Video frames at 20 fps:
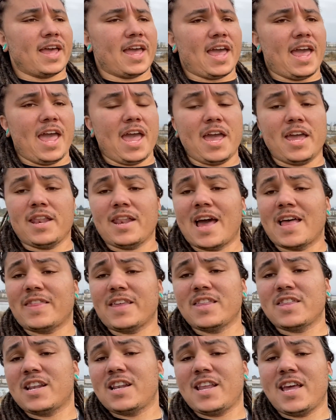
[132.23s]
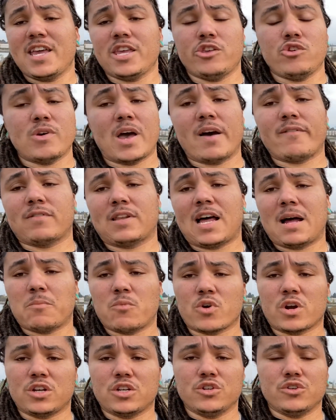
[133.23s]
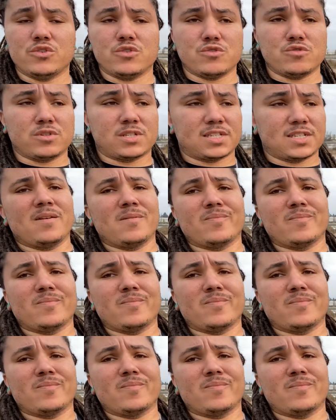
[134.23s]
And at the end of the day, you have a lot more to lose